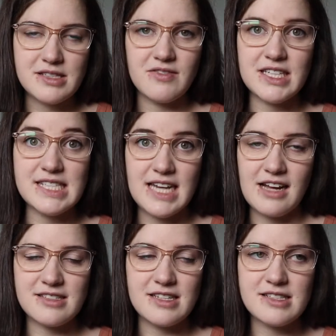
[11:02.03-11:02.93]
of like
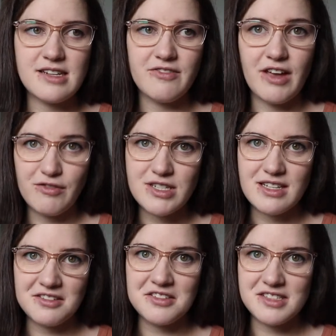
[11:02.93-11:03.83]
snacks and stuff every
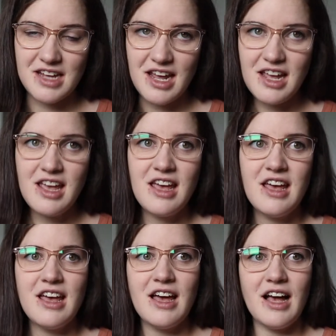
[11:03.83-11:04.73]
single day.
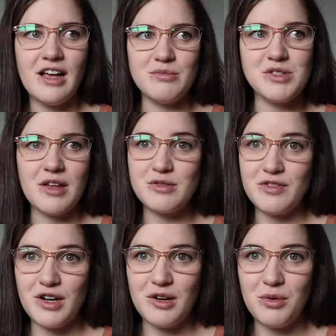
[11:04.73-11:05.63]
So that was
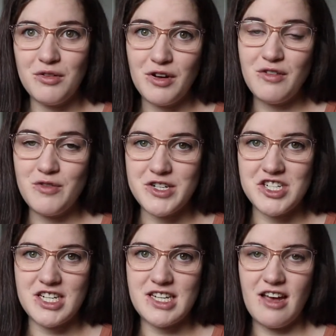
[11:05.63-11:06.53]
we were very
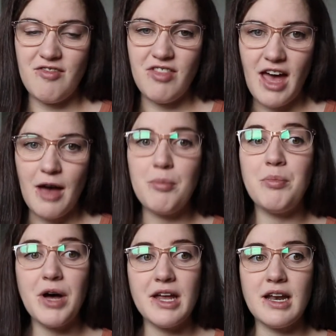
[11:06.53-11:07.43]
fortunate to have that,
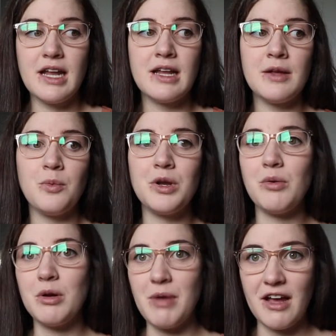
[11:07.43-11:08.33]
but we don't
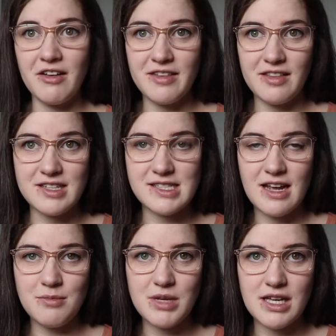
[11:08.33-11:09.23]
want to bank on that this
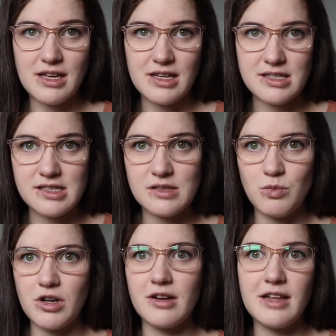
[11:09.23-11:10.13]
time because
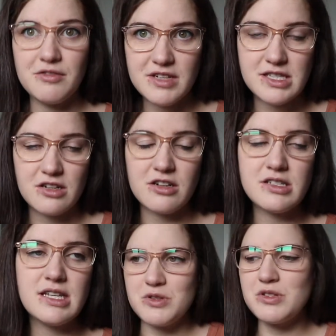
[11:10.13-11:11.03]
we're not allowed
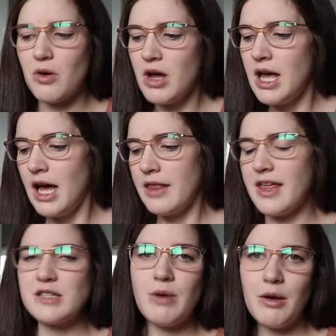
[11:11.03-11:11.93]
visitors. So
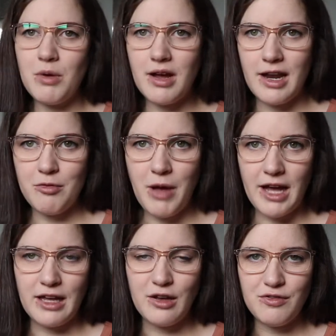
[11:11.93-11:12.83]
that's why we're kind of
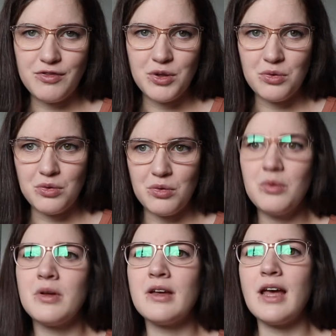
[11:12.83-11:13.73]
packing a few
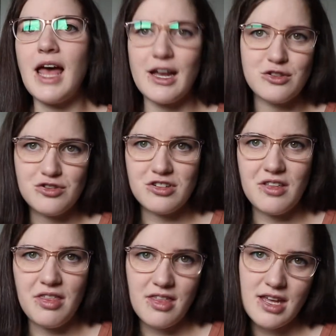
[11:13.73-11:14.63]
extra
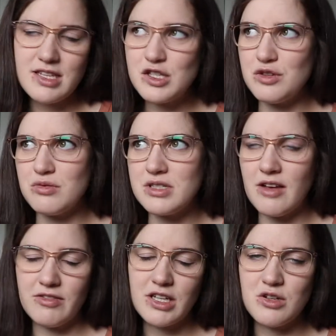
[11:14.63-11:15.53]
things. You
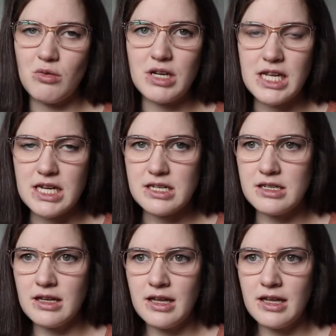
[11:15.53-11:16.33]
definitely don't need